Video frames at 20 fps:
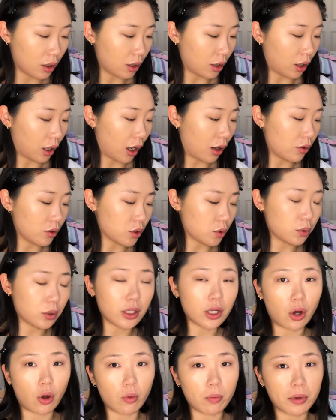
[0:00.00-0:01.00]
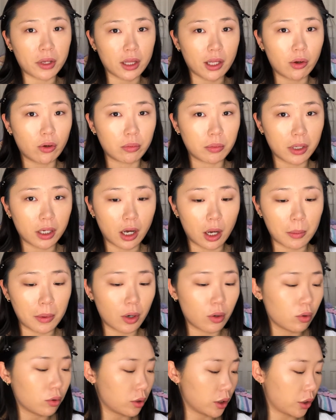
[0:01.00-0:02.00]
Like, I was really hoping that would become a
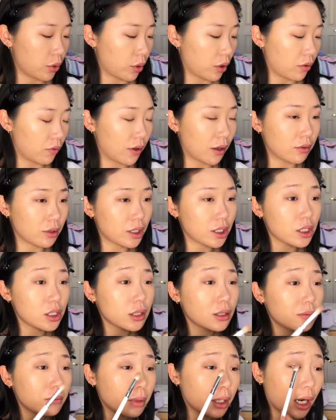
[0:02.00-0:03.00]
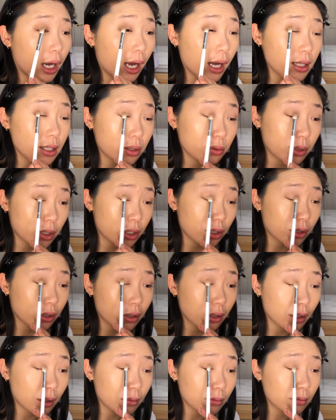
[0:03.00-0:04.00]
holy grail foundation, but I had to return
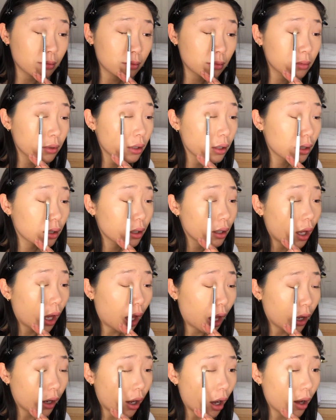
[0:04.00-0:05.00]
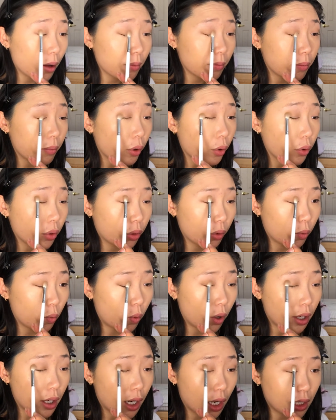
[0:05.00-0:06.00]
them. I got both
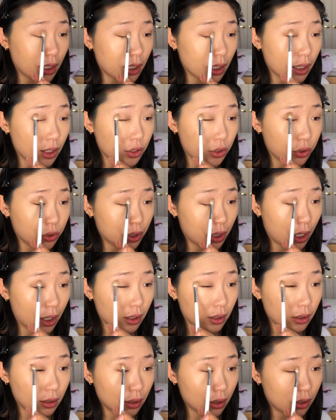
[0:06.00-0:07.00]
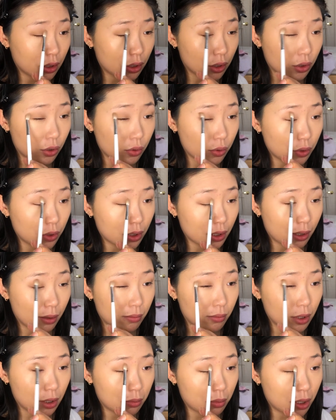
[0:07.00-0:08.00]
190 and 210 because those seem
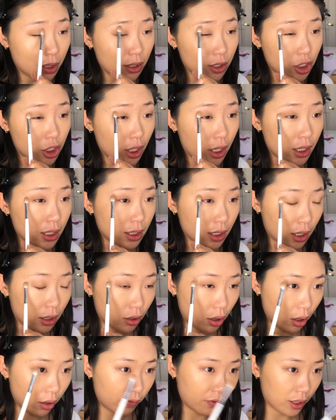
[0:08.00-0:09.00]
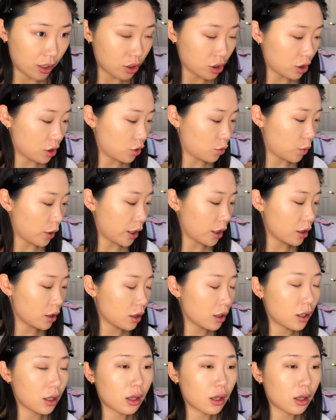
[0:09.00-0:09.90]
to be the shades that a lot of Asians wear.